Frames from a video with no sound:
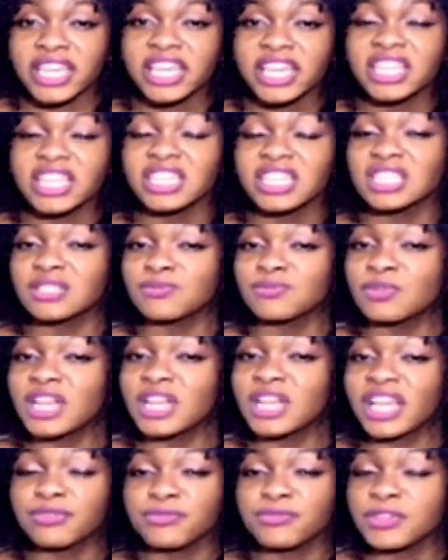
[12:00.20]
in his
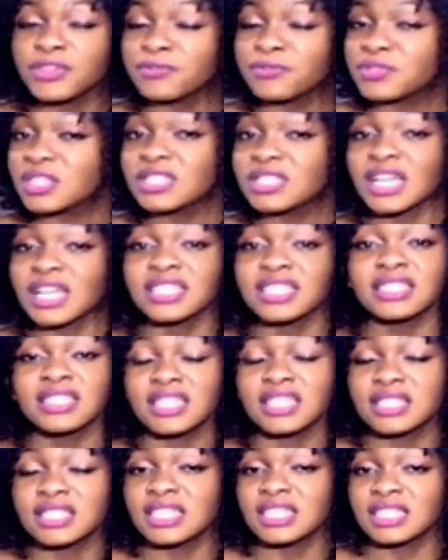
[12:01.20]
late 50s and
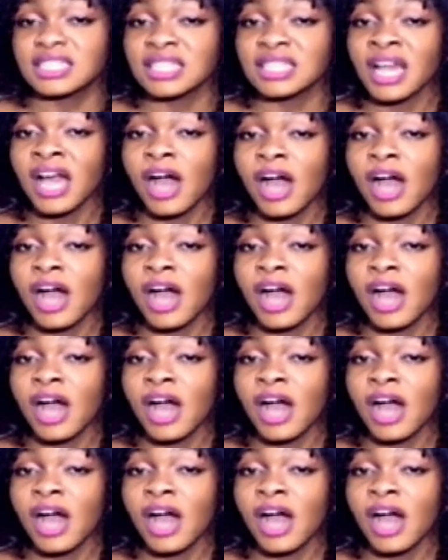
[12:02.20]
60s,